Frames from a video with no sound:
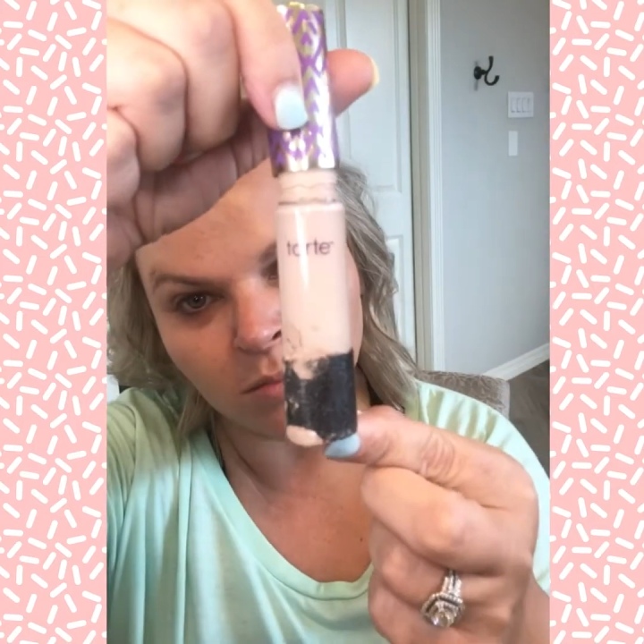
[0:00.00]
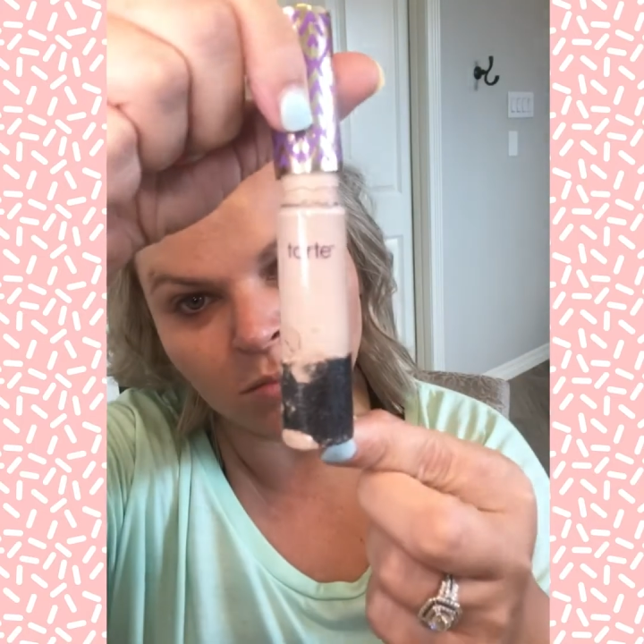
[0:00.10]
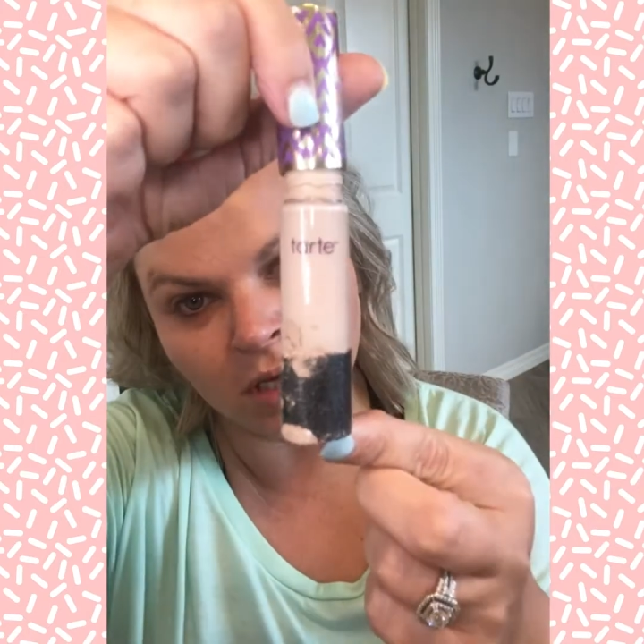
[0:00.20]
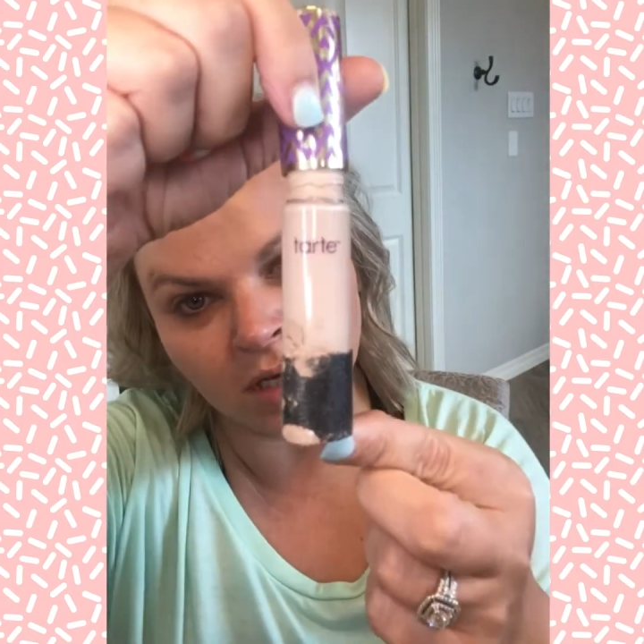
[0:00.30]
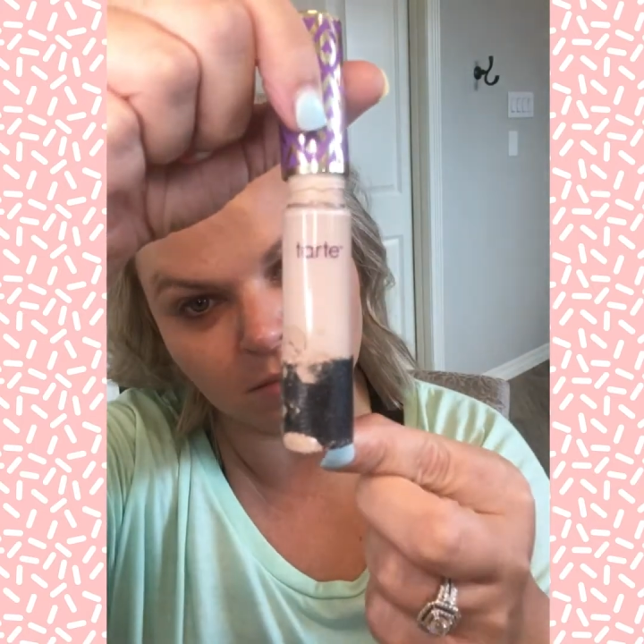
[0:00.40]

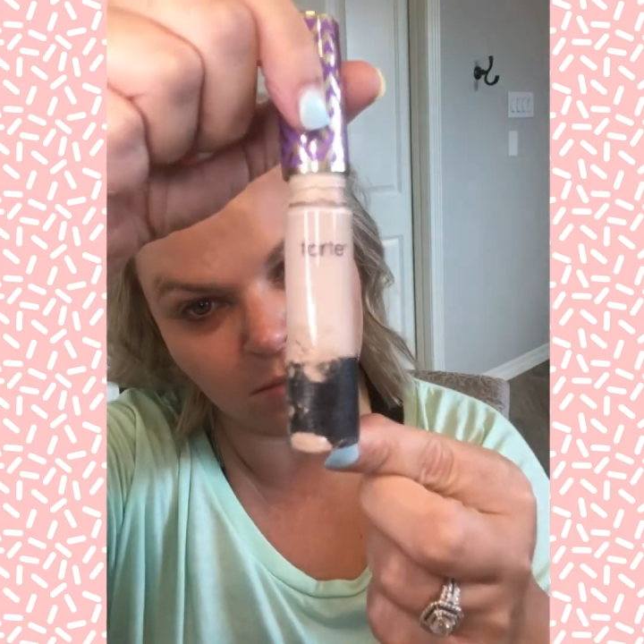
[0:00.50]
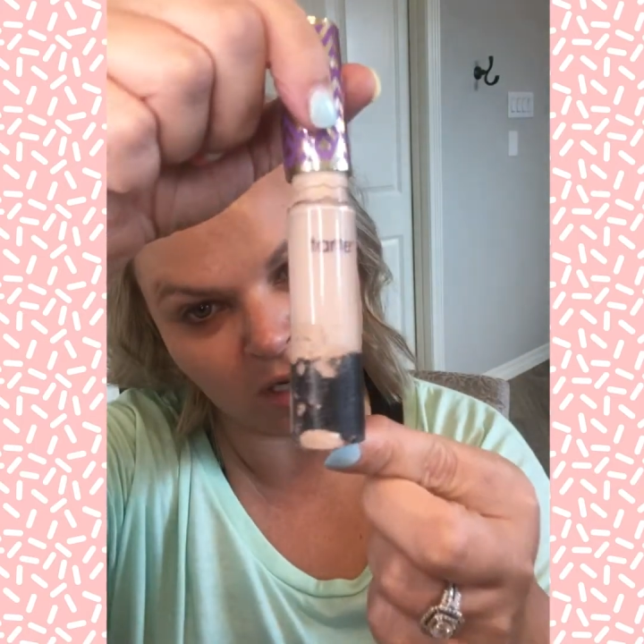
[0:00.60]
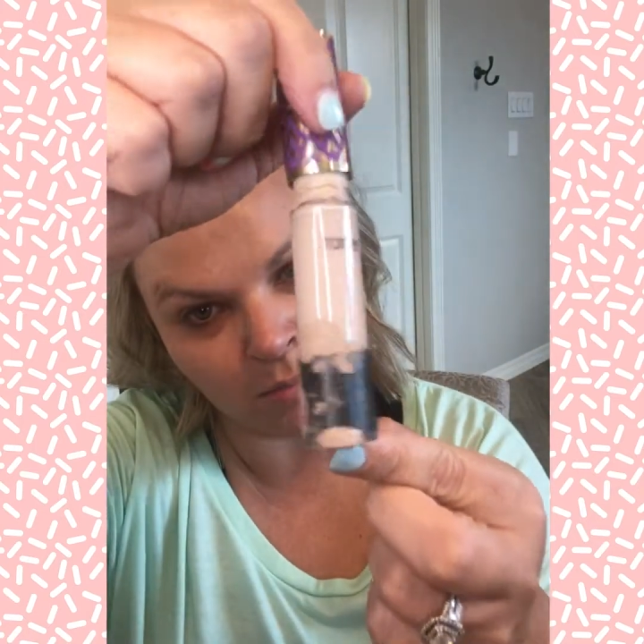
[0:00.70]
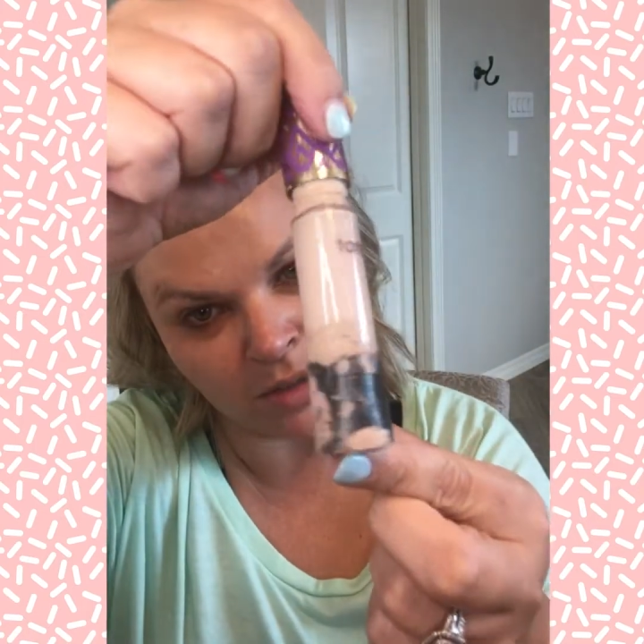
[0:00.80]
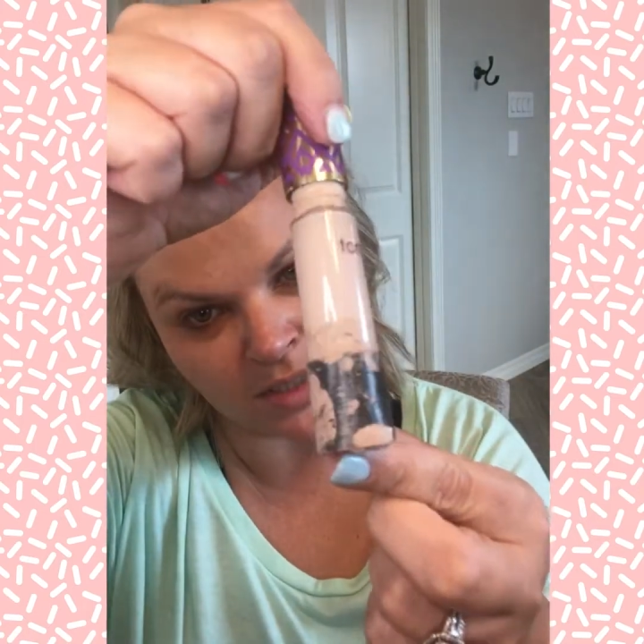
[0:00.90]
but
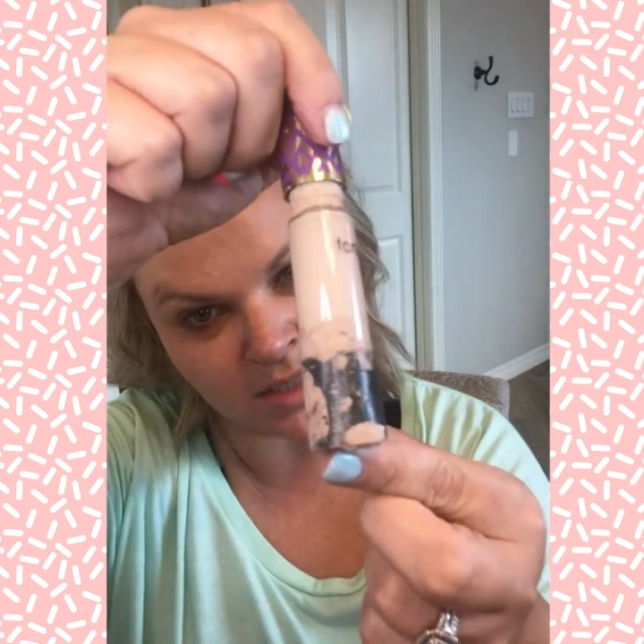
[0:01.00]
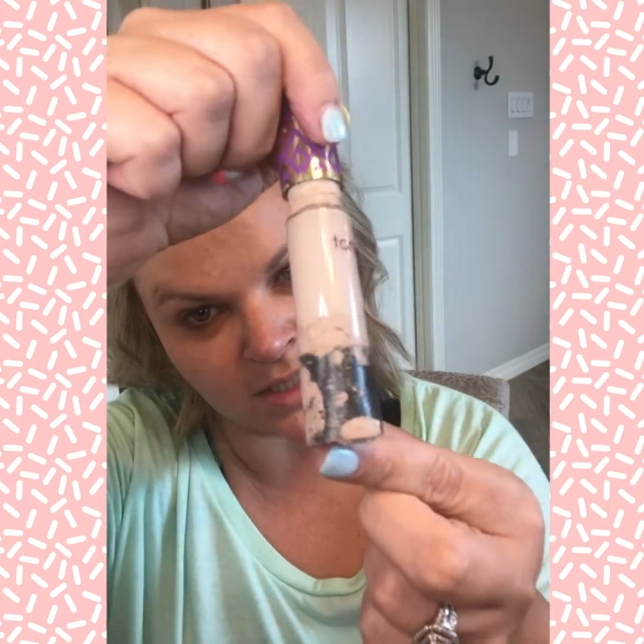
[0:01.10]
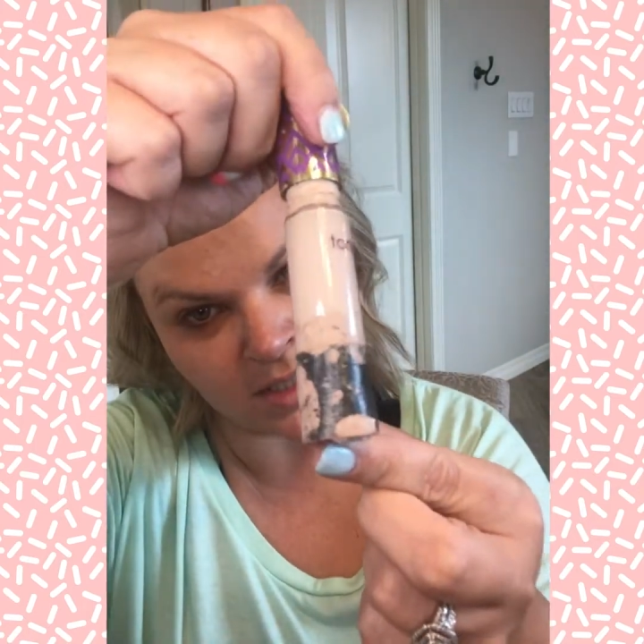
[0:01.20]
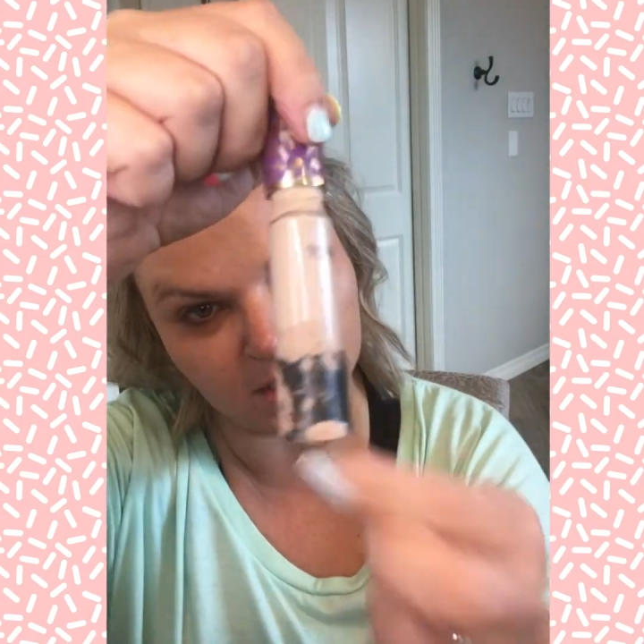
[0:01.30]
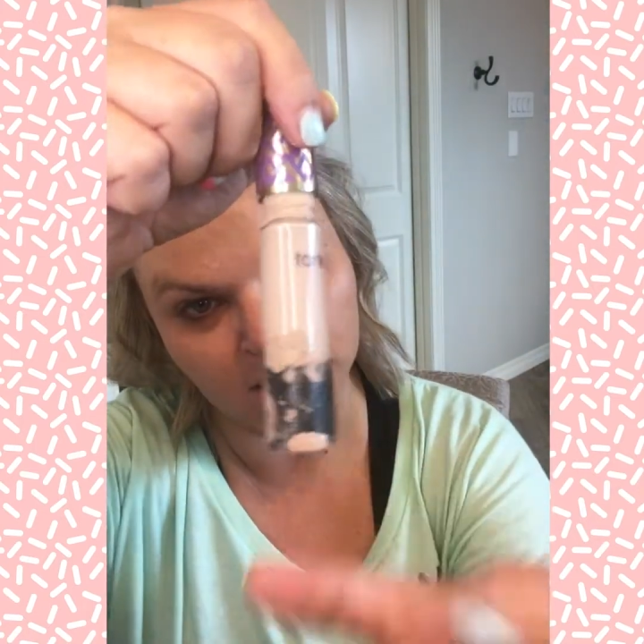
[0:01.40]
mine
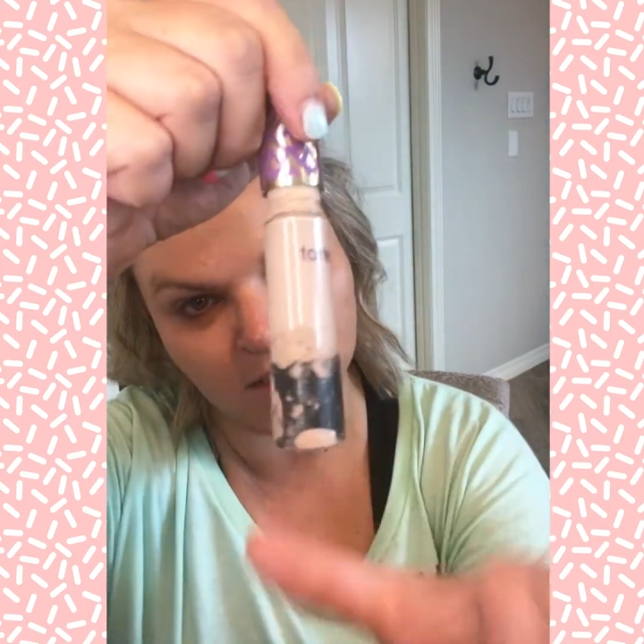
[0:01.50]
busted